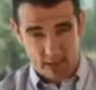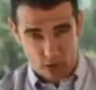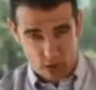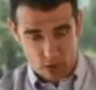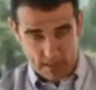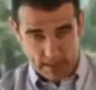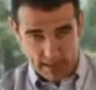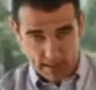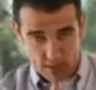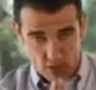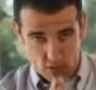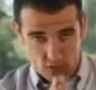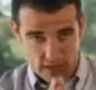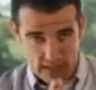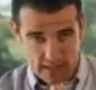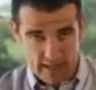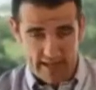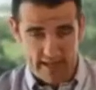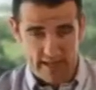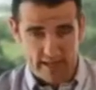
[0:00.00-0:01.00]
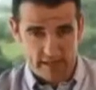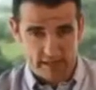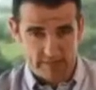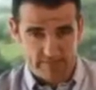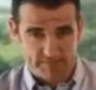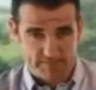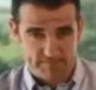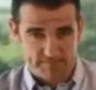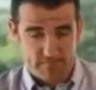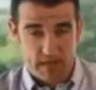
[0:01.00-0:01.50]
more on the small
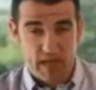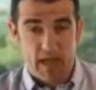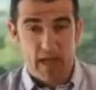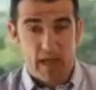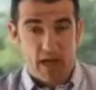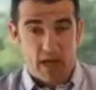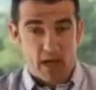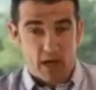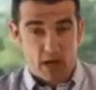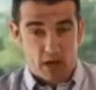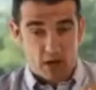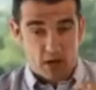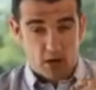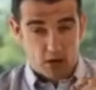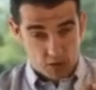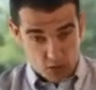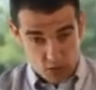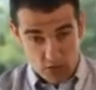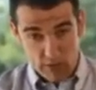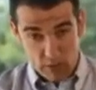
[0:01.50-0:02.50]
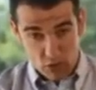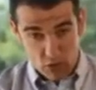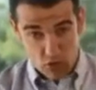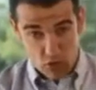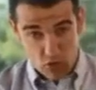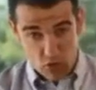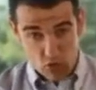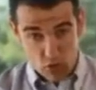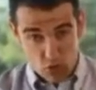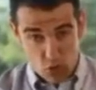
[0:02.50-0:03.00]
details. If I
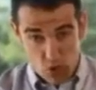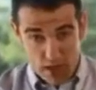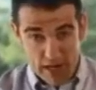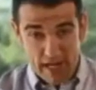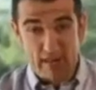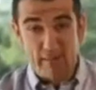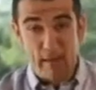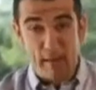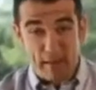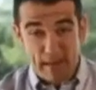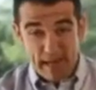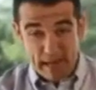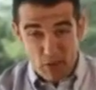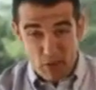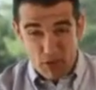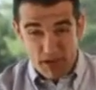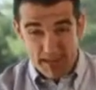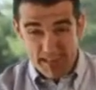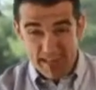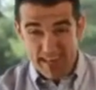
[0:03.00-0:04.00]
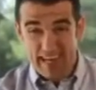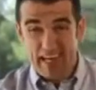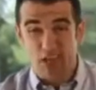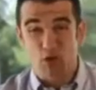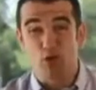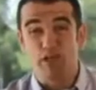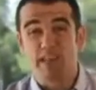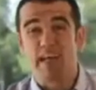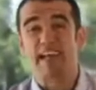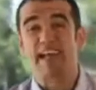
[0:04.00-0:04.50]
were you, I'd get paper and
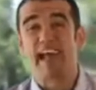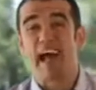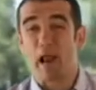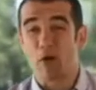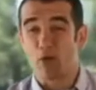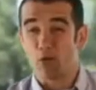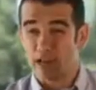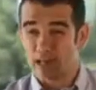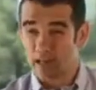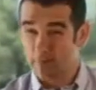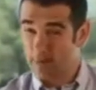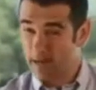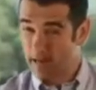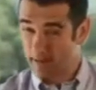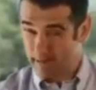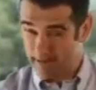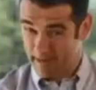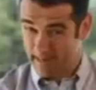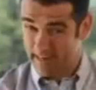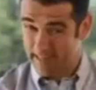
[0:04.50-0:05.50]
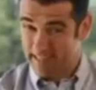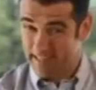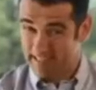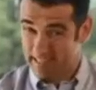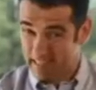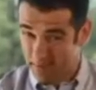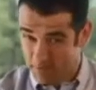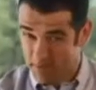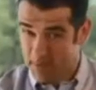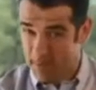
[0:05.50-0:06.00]
pen, because I'll be using some words
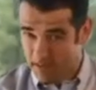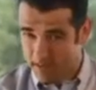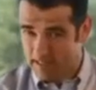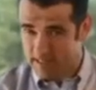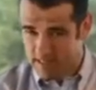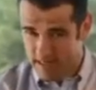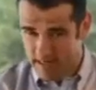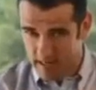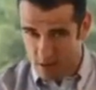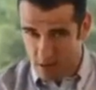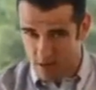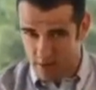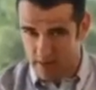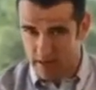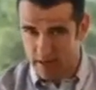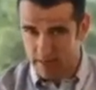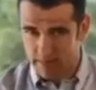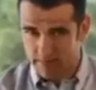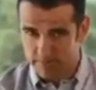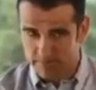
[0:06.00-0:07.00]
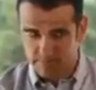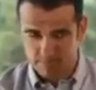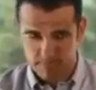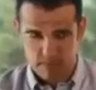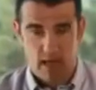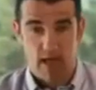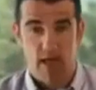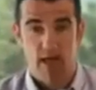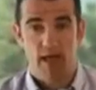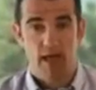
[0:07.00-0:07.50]
that are difficult to remember.
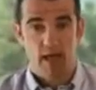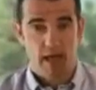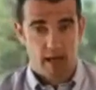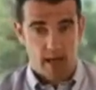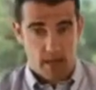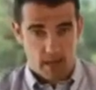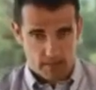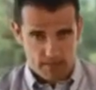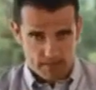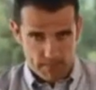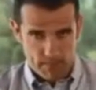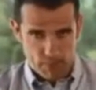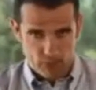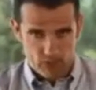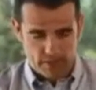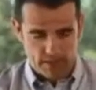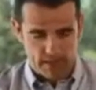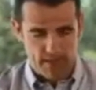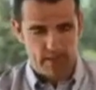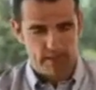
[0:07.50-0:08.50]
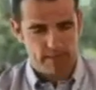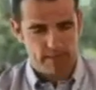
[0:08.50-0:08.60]
So where do we